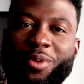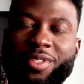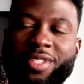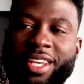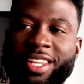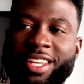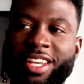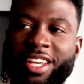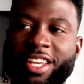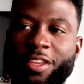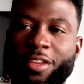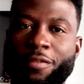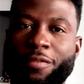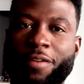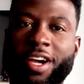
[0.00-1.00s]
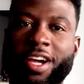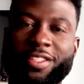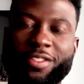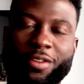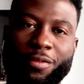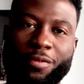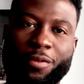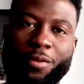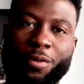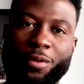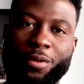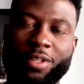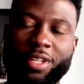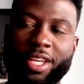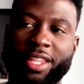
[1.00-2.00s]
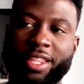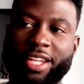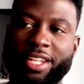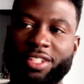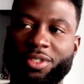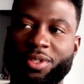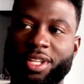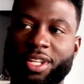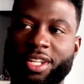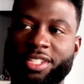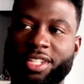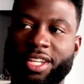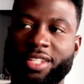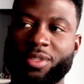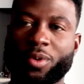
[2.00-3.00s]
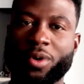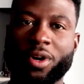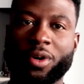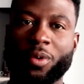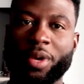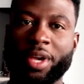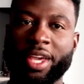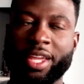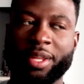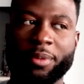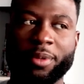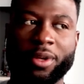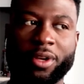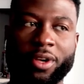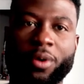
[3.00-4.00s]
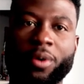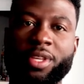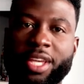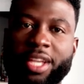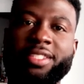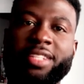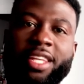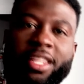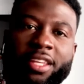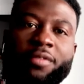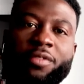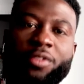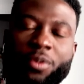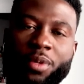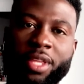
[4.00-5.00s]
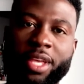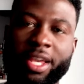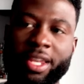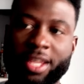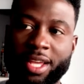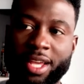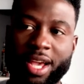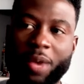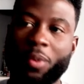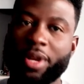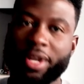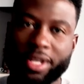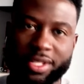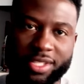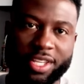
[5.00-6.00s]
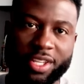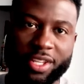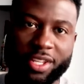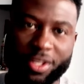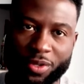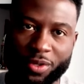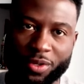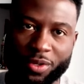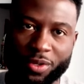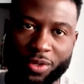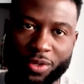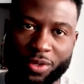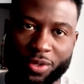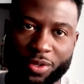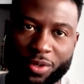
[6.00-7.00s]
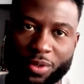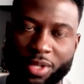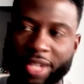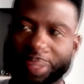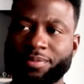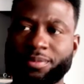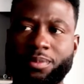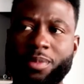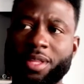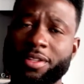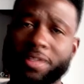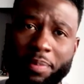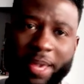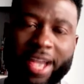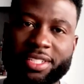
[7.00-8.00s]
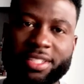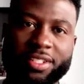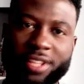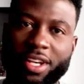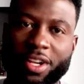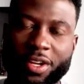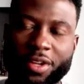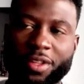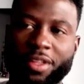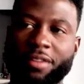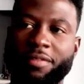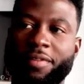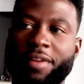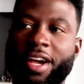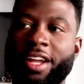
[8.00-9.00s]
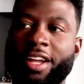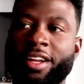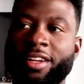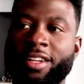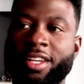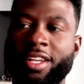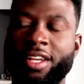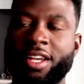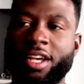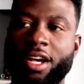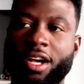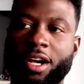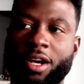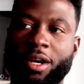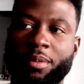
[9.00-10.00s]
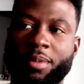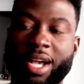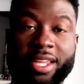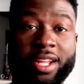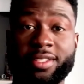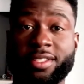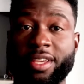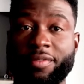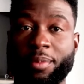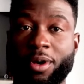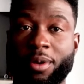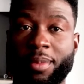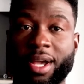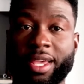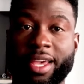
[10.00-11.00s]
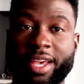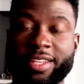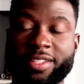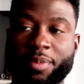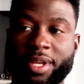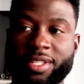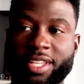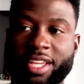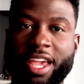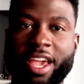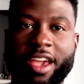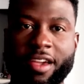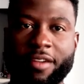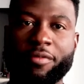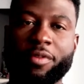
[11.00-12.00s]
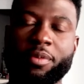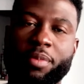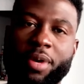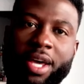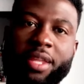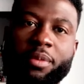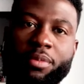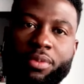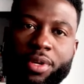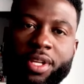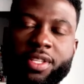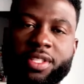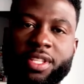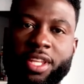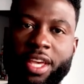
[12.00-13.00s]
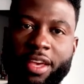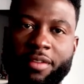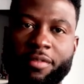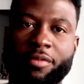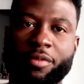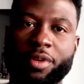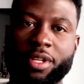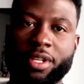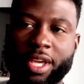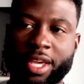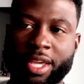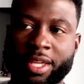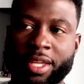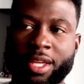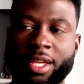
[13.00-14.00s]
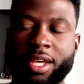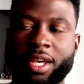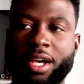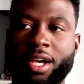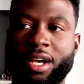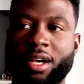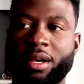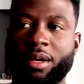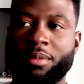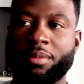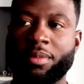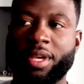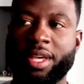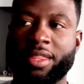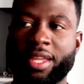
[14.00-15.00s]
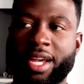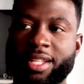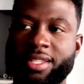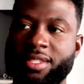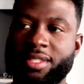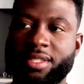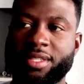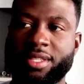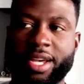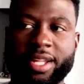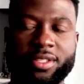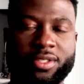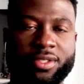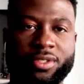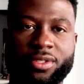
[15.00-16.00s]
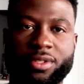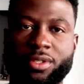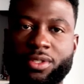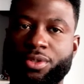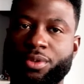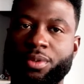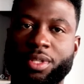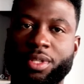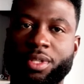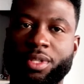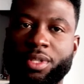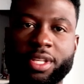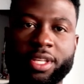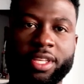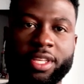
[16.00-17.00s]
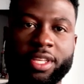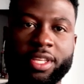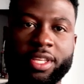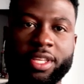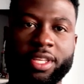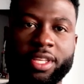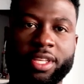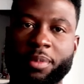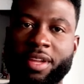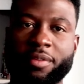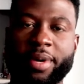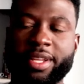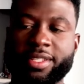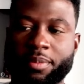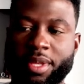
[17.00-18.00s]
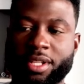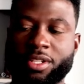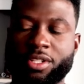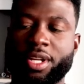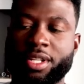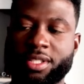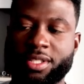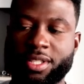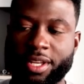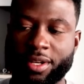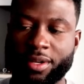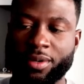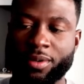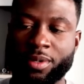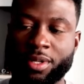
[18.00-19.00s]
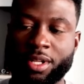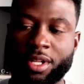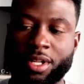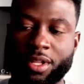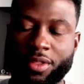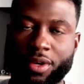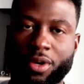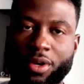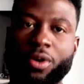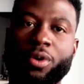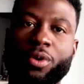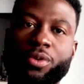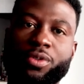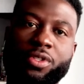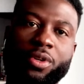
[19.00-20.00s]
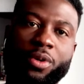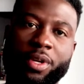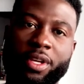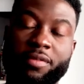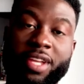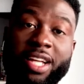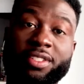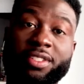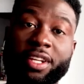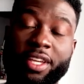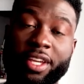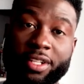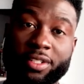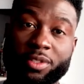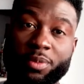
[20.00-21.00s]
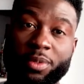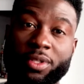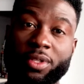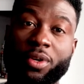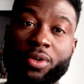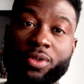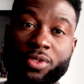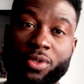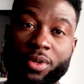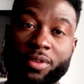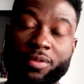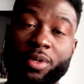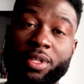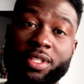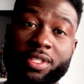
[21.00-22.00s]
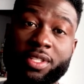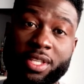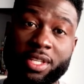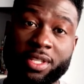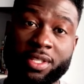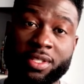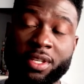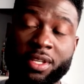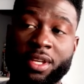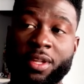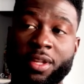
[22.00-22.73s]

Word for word: that you find so full and that you get a chance to walk away and go, yes, I love doing that. I want to continue to do that. There's a passion, there's a hunger, there's fire. Um, I can honestly say from all my castmates, like everybody brings it every day. Um, and that's that's truly a gift. I mean, everybody's committed to trying to tell the whole story of not just their characters, but the whole story of what this is,